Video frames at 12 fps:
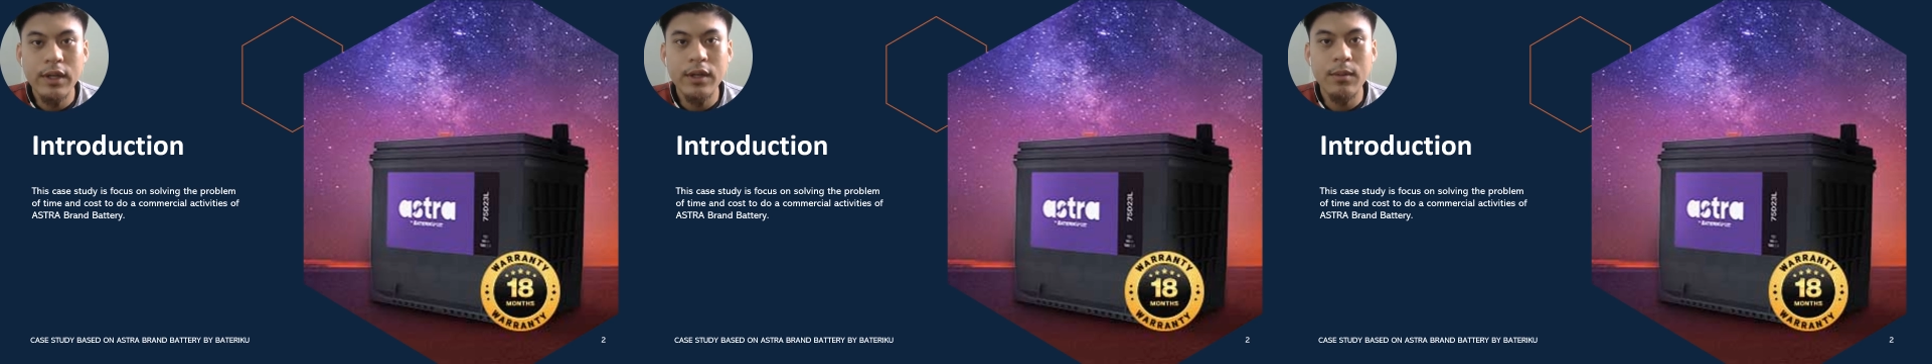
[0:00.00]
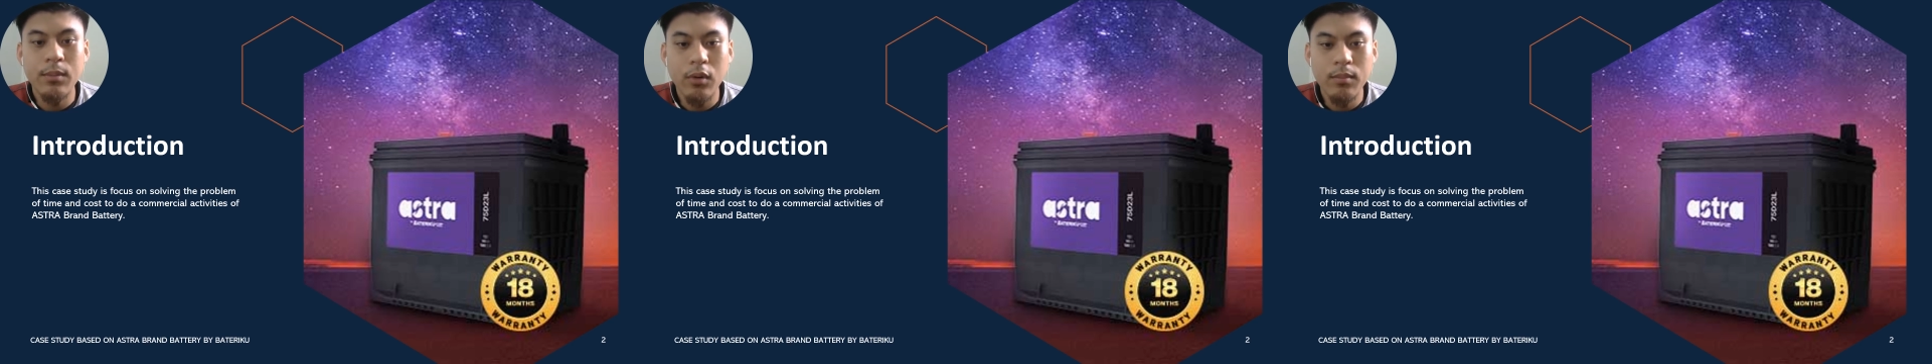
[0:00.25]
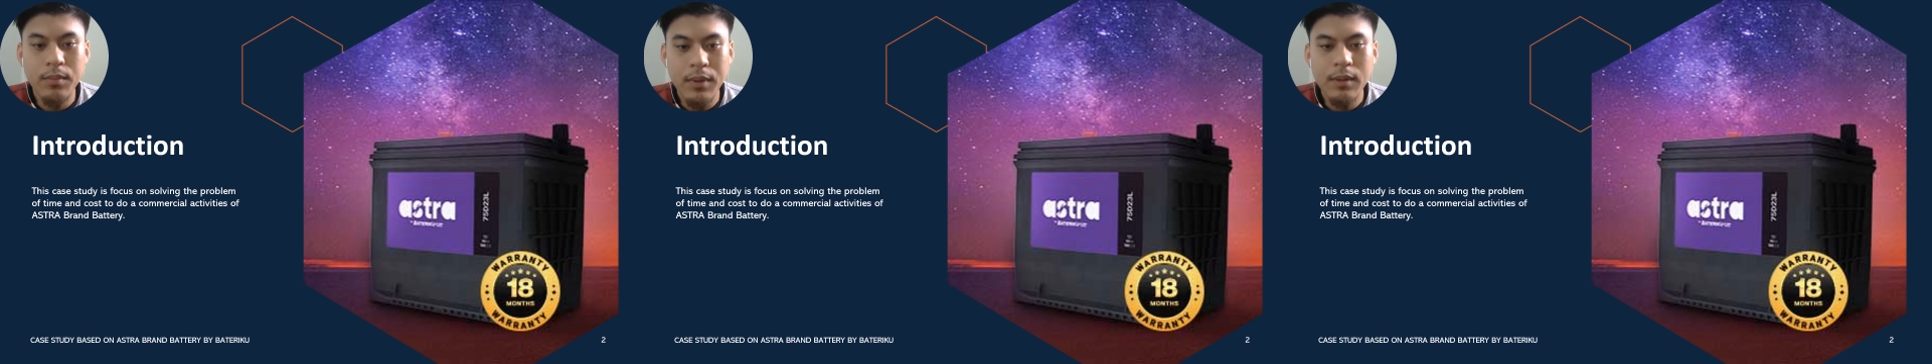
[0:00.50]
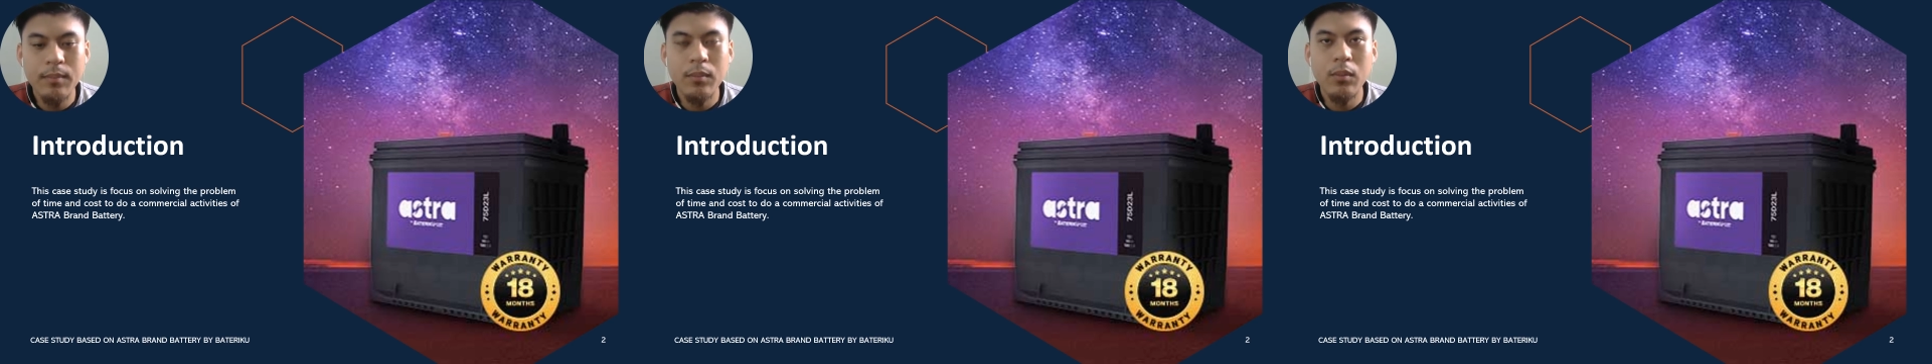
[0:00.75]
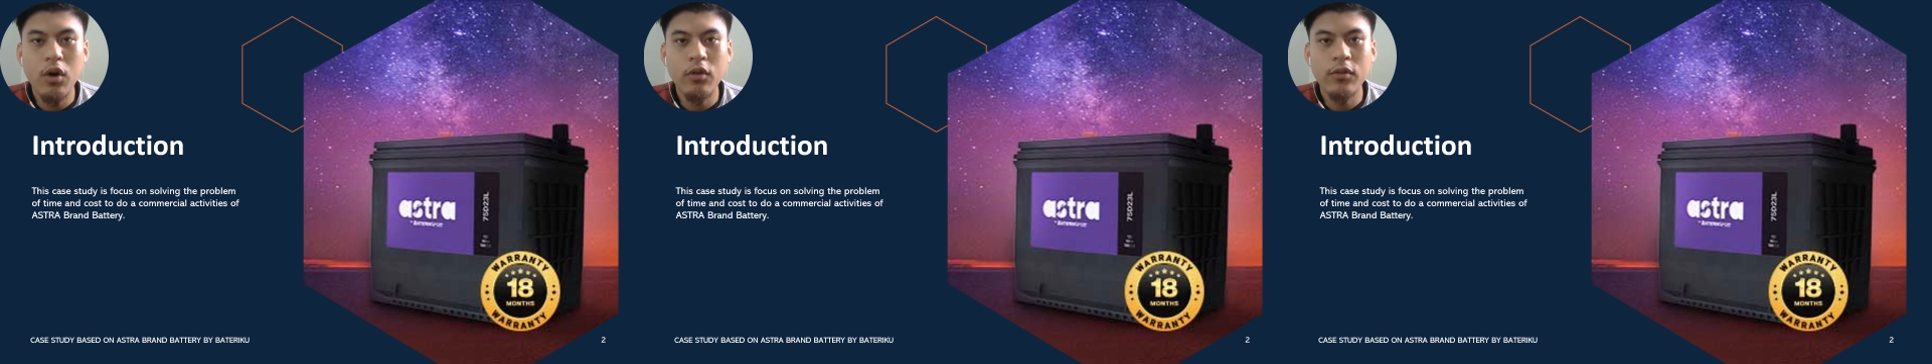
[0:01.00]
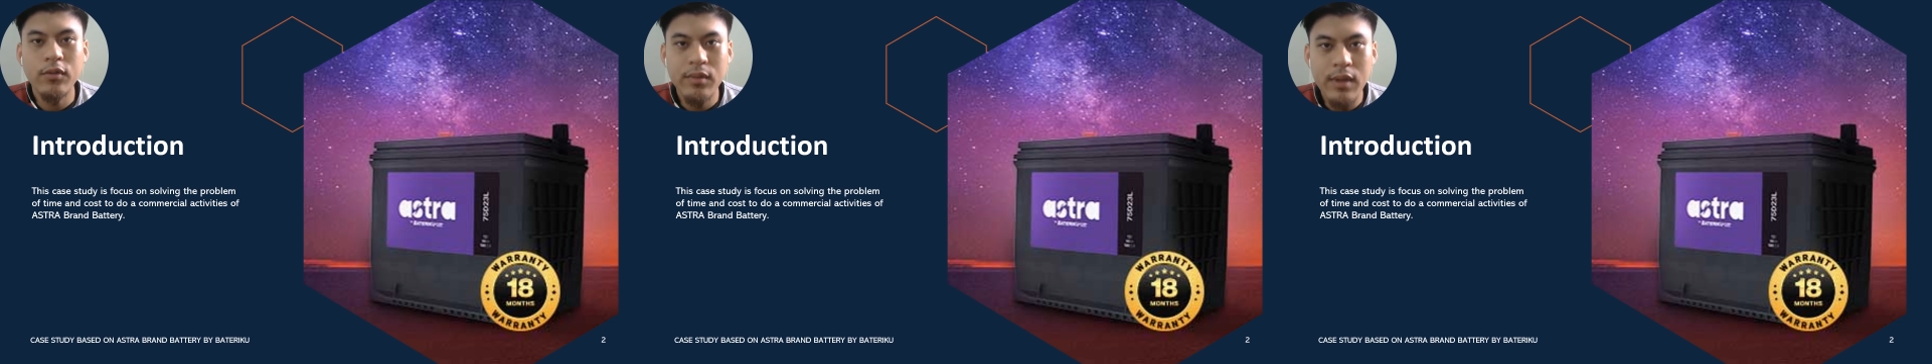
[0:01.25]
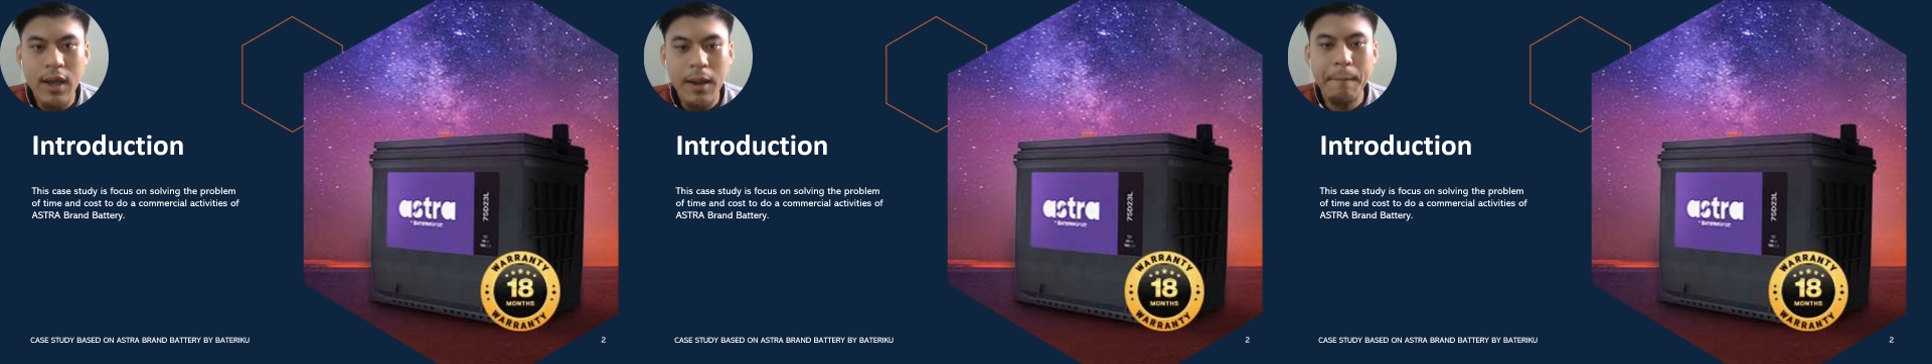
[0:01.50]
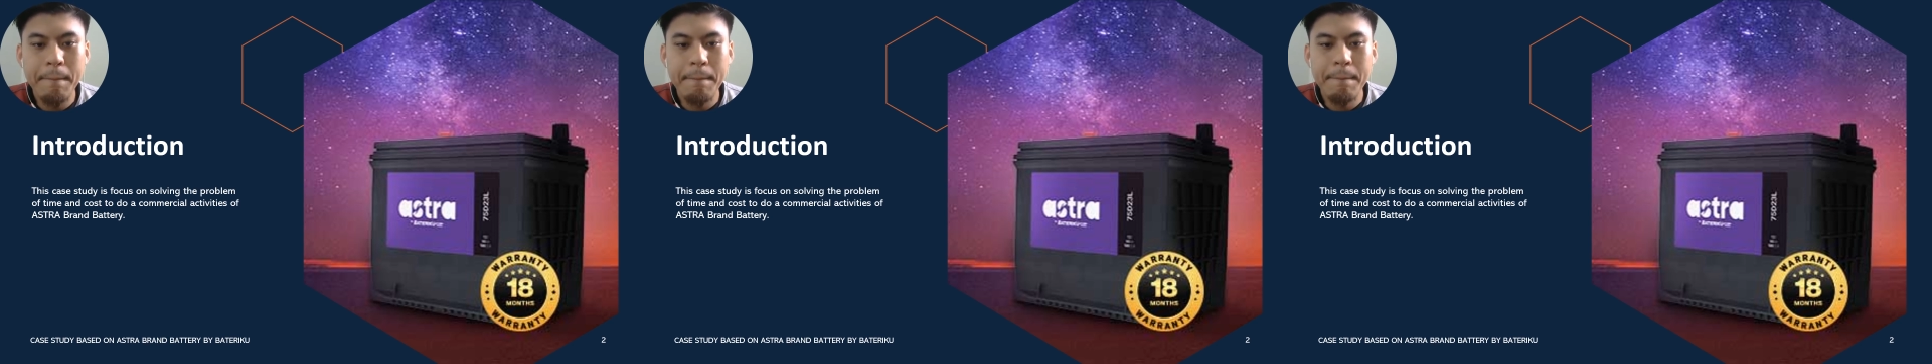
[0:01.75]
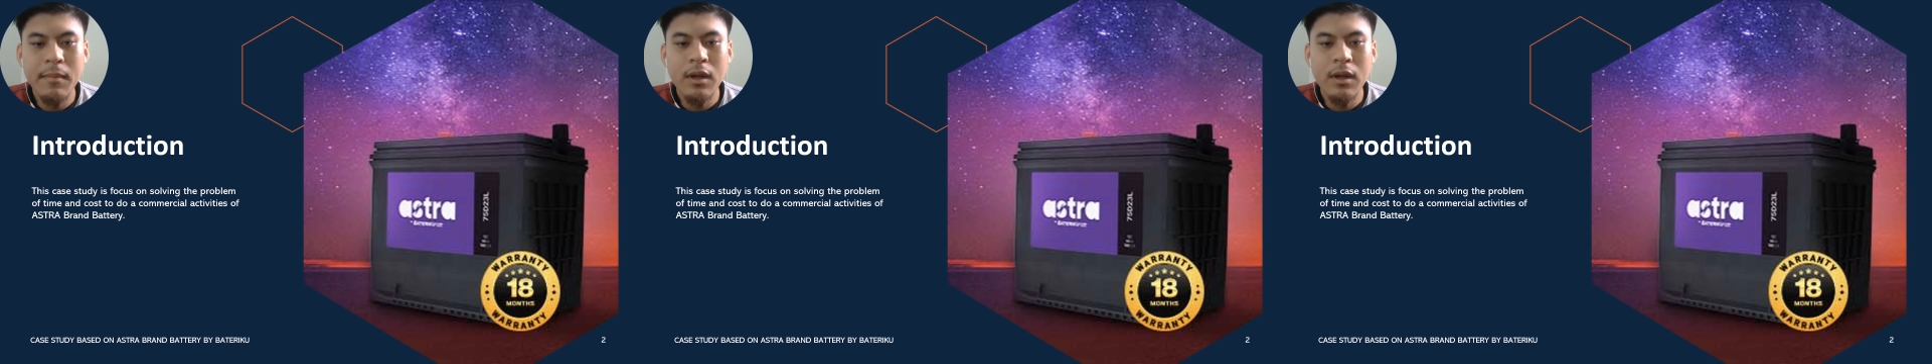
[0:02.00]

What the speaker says: the problem of time